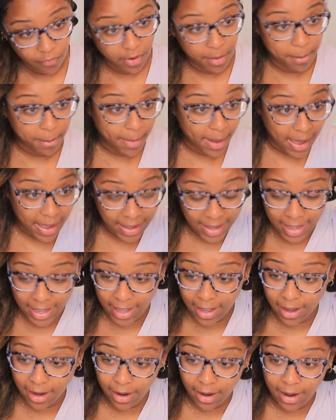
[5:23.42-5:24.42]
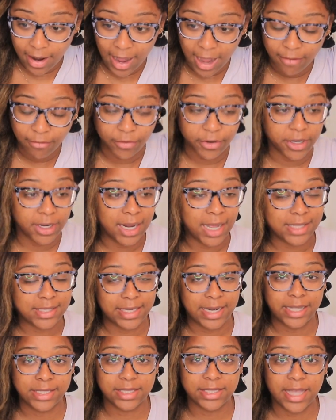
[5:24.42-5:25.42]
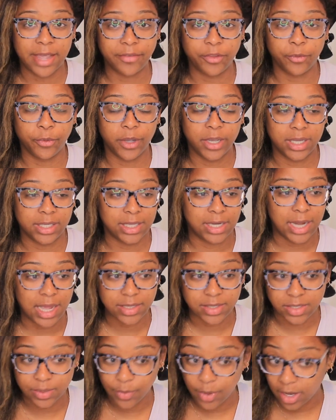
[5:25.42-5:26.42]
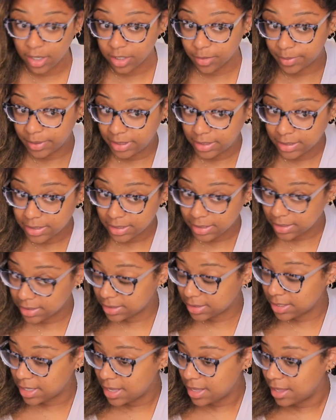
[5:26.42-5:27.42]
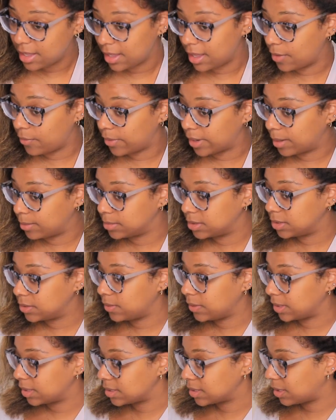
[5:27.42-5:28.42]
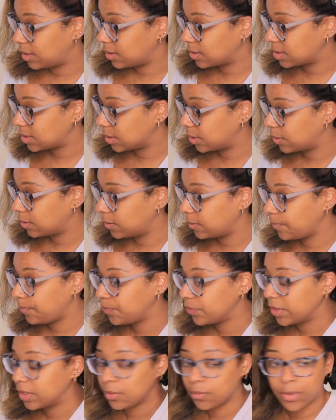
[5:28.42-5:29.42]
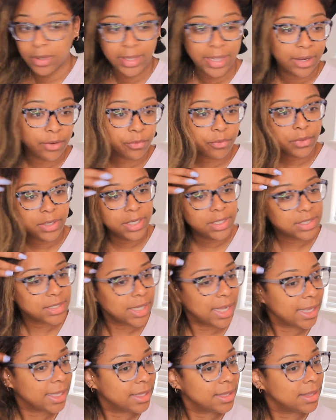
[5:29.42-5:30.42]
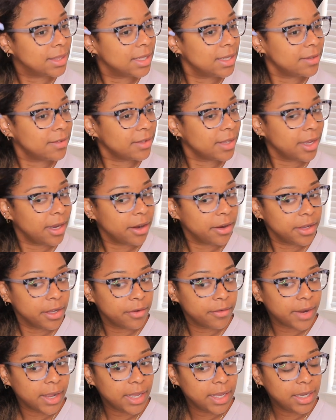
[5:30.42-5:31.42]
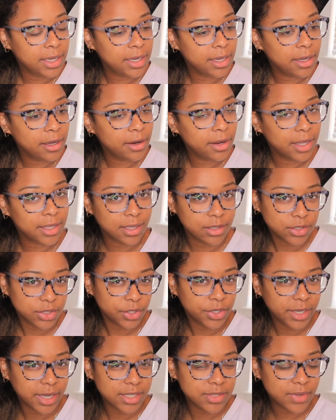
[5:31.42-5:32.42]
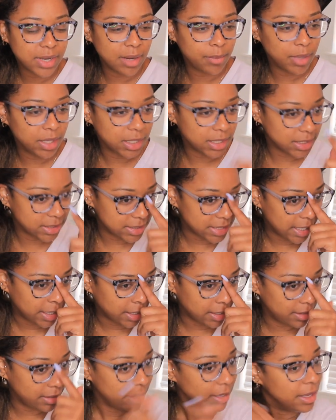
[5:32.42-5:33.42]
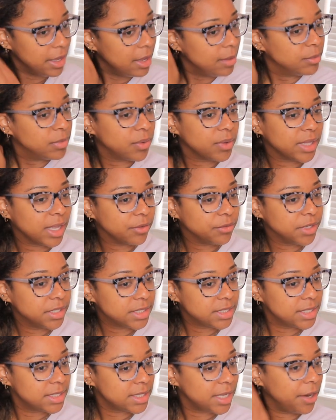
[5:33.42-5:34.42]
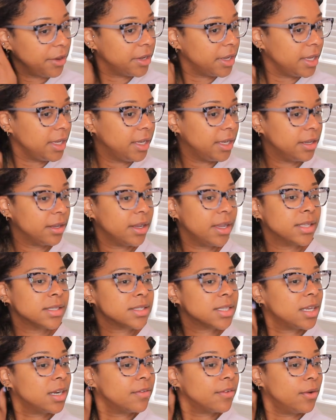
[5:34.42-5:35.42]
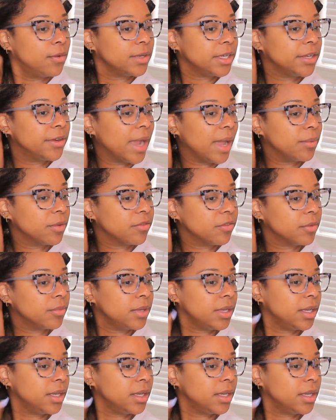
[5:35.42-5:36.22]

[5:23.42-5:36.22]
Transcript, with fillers: For my hair, I've realized that I just have to work in a lot smaller pieces. And what I'm doing is also, when I reach like this area right here, and I'll show you guys what I mean in a second, but when I reach this area here, instead of only grabbing from